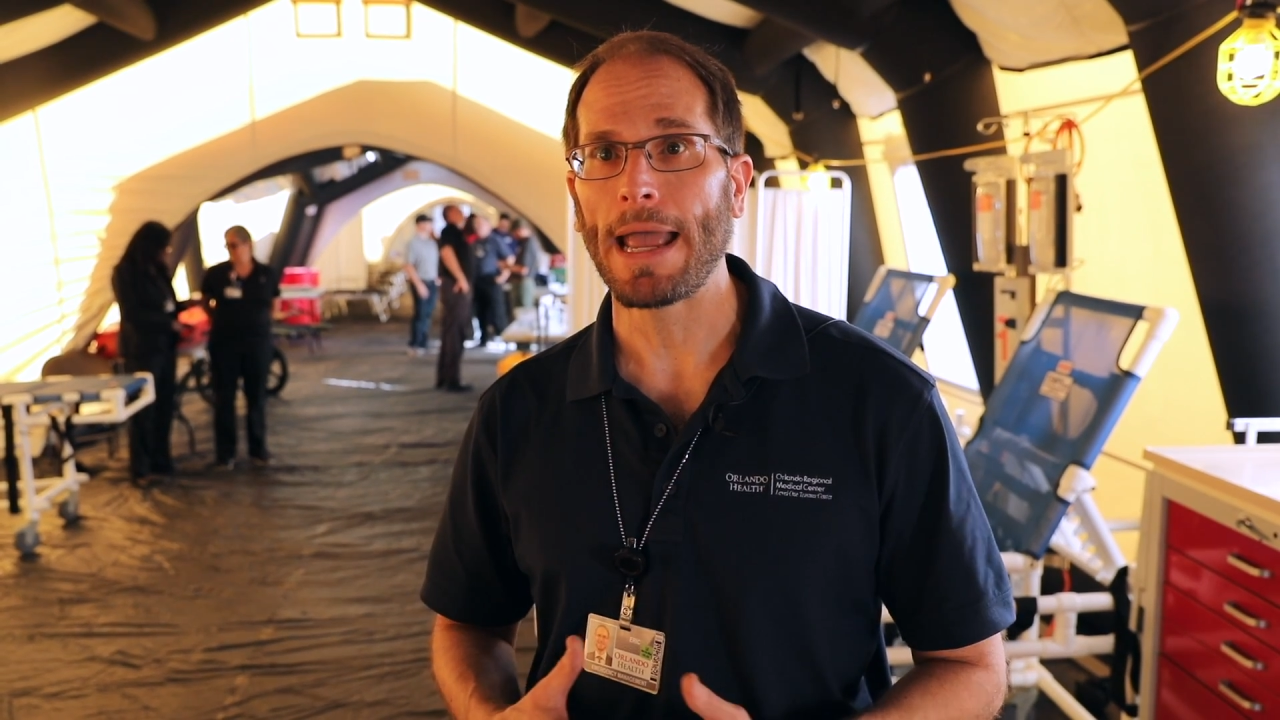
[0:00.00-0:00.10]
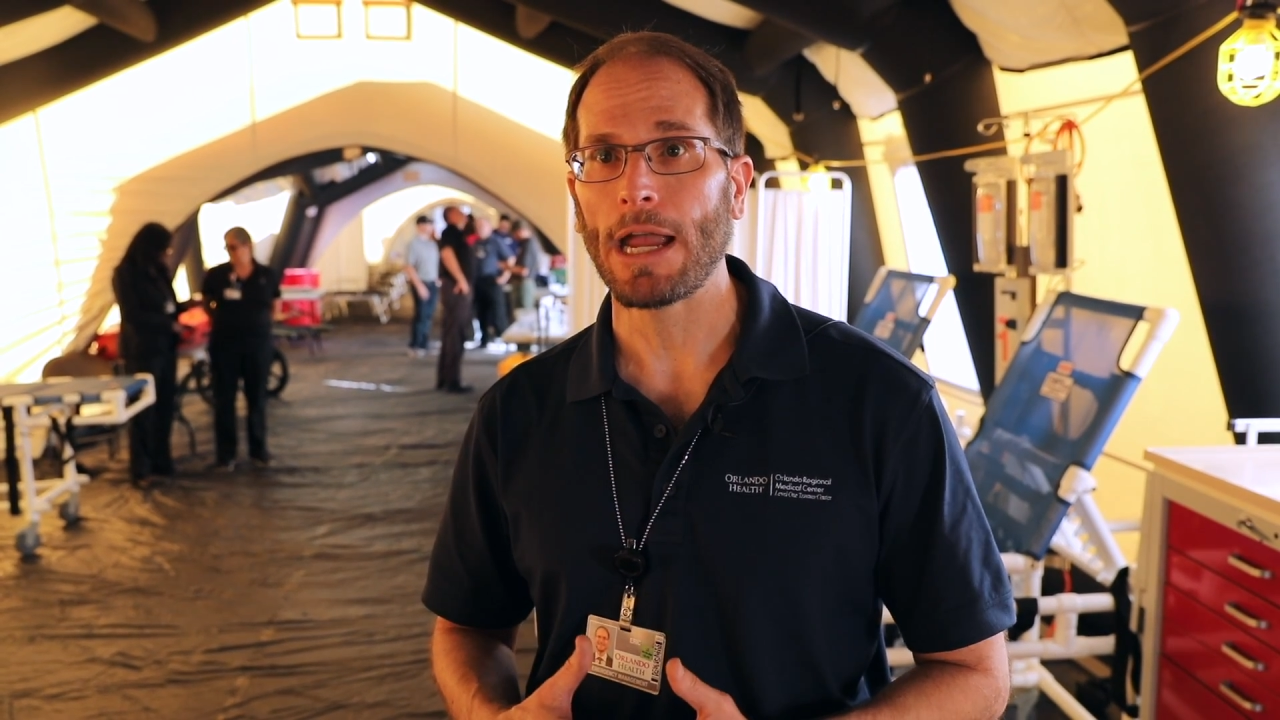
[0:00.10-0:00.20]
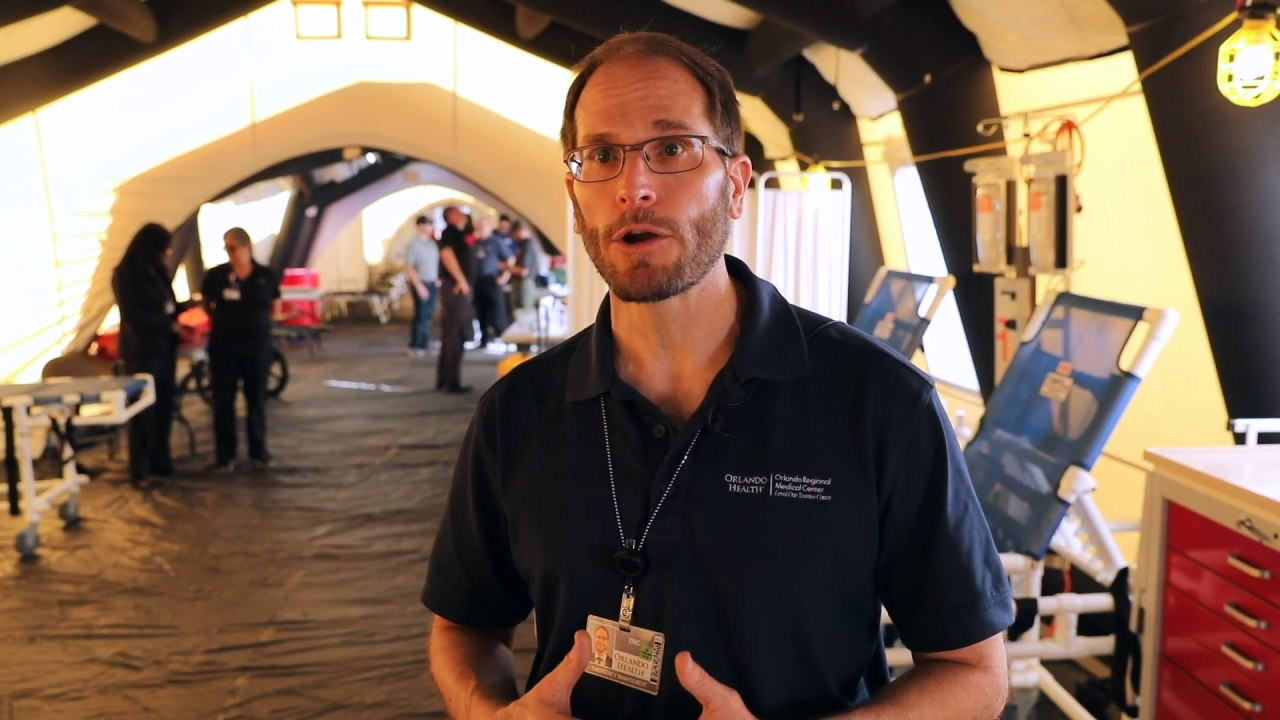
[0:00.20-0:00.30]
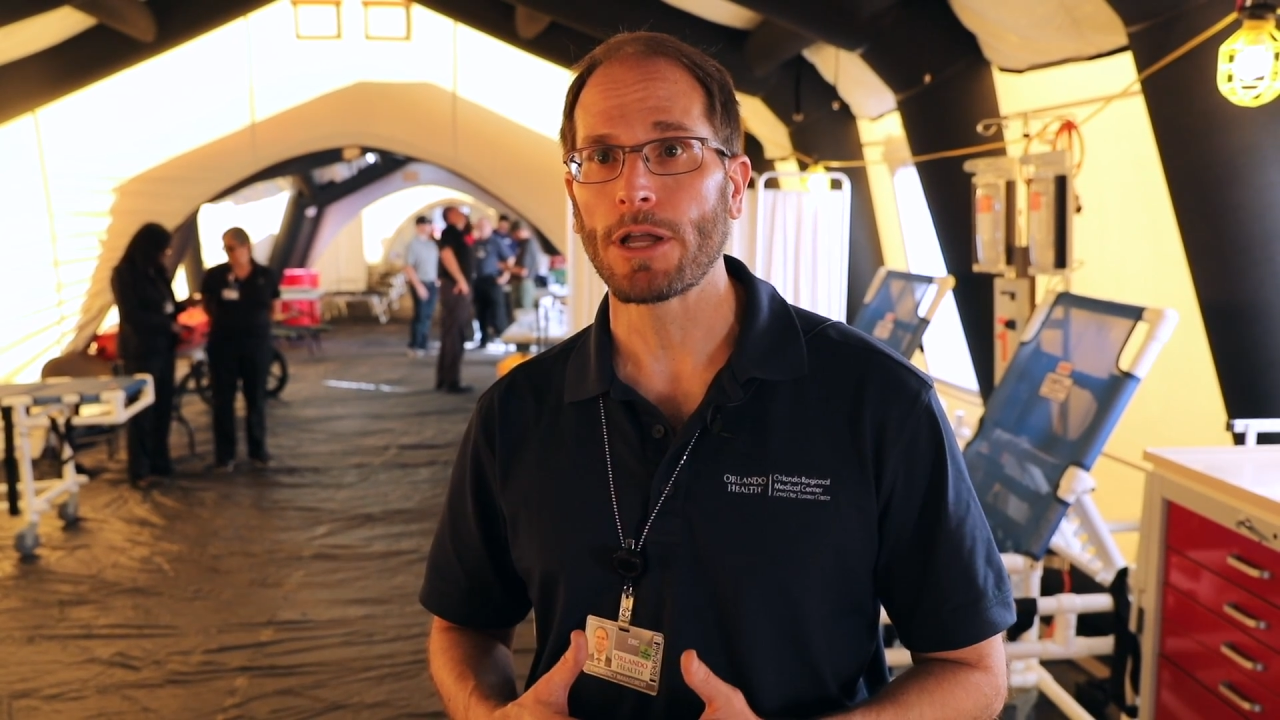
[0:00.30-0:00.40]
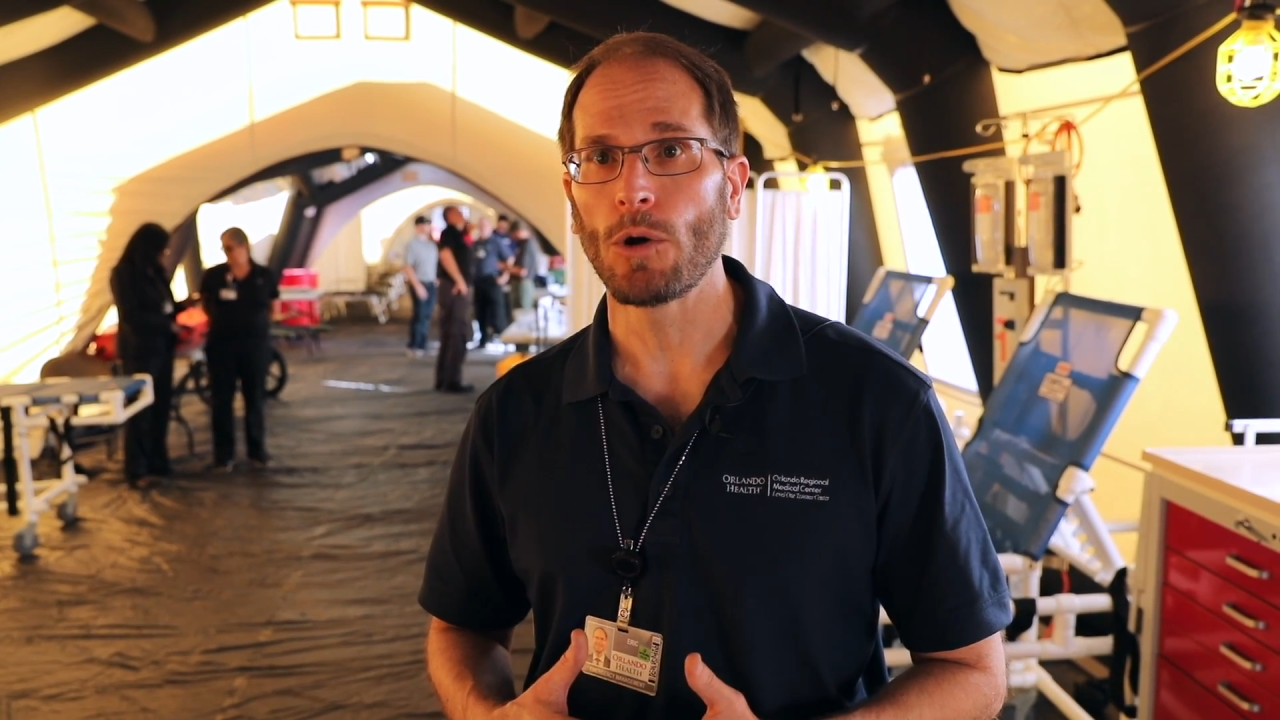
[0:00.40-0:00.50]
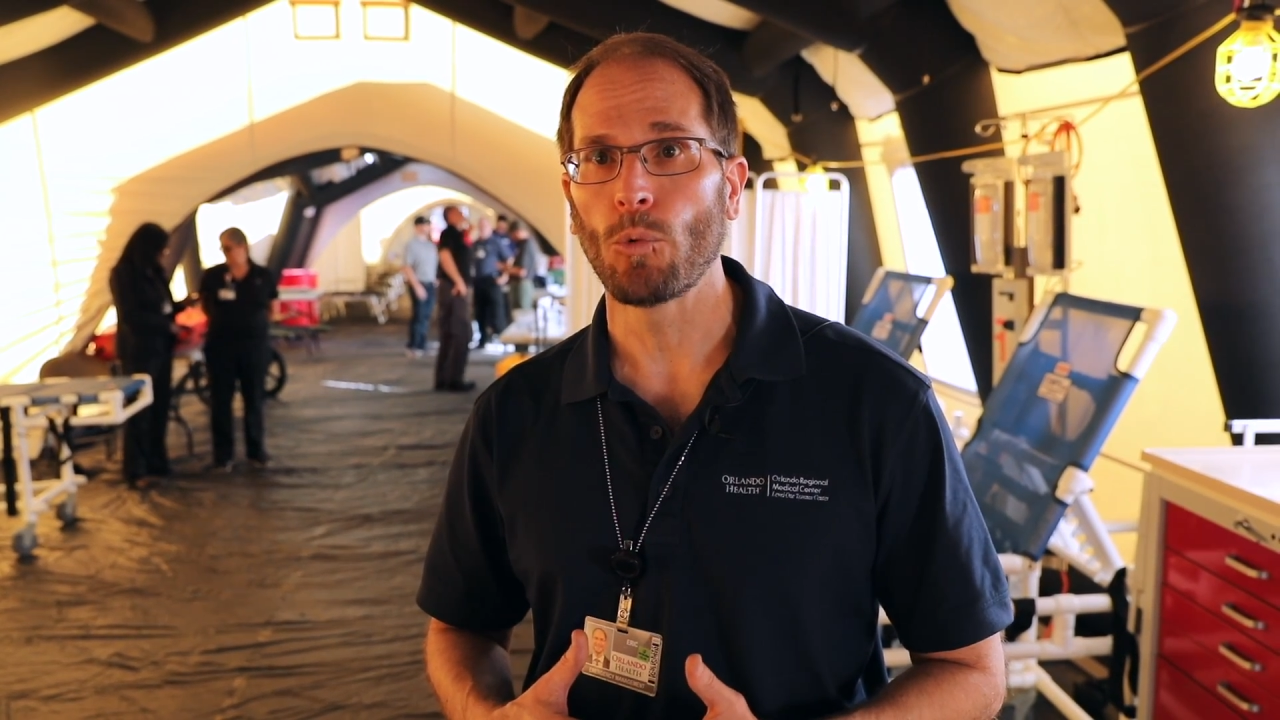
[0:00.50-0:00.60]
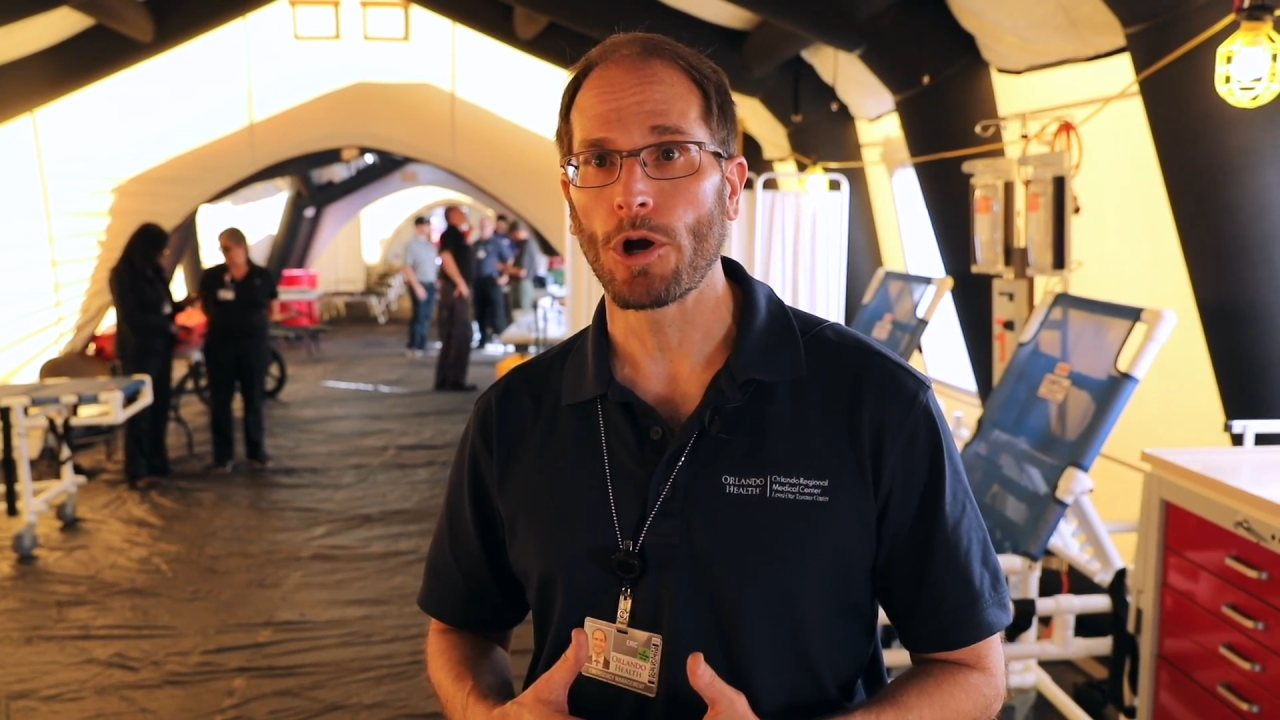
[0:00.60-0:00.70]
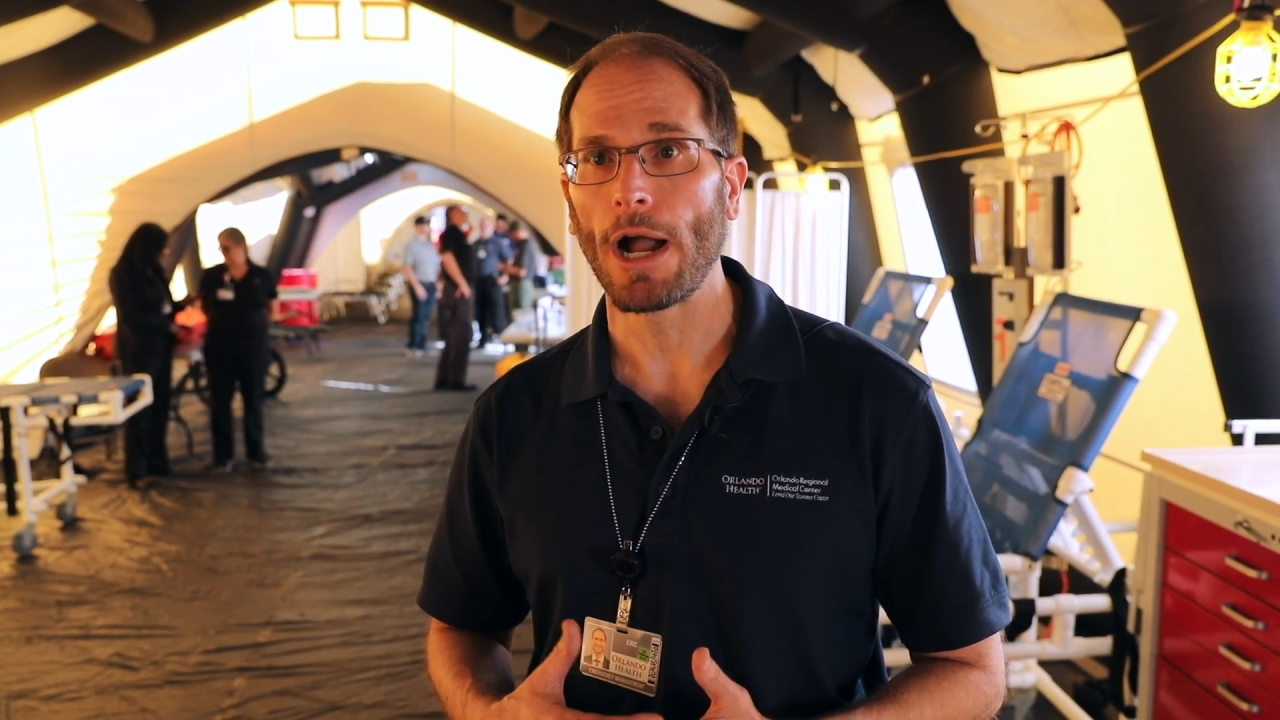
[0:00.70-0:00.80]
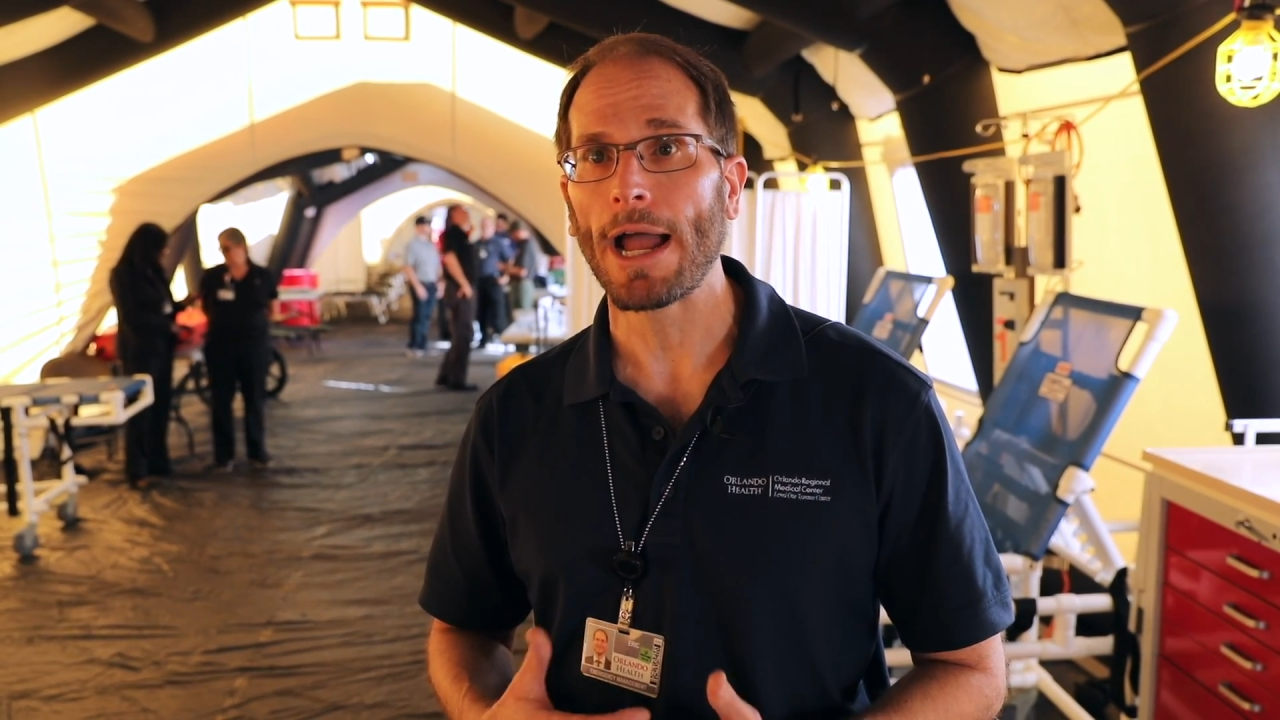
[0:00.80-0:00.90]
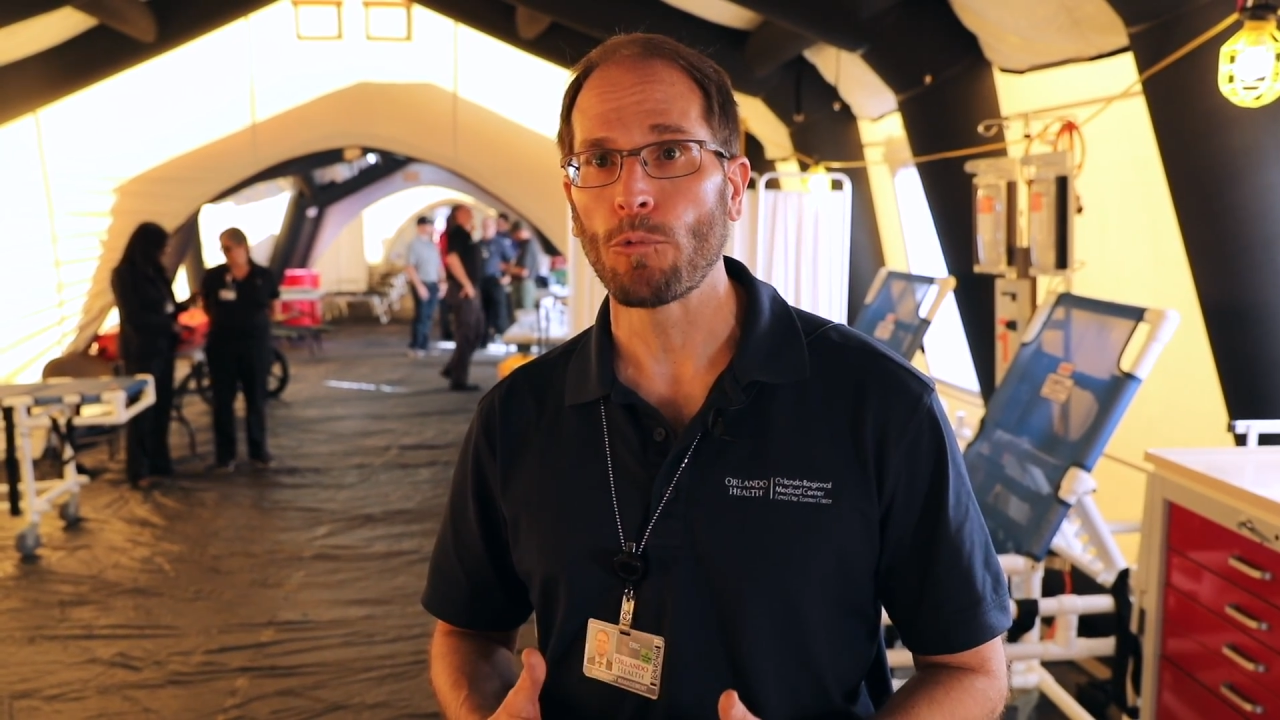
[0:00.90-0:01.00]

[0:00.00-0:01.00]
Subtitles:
area where I